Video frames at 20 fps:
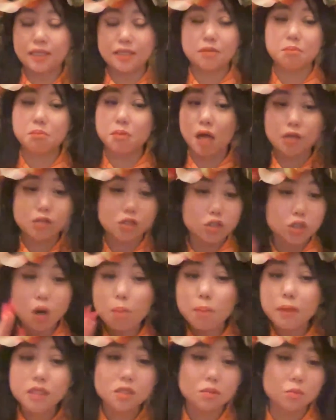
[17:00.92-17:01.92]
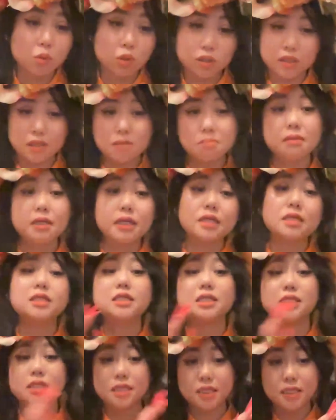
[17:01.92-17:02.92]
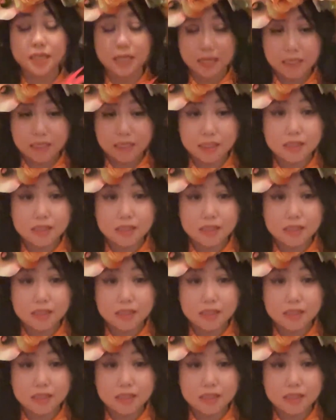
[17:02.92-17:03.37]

like so much more than me. She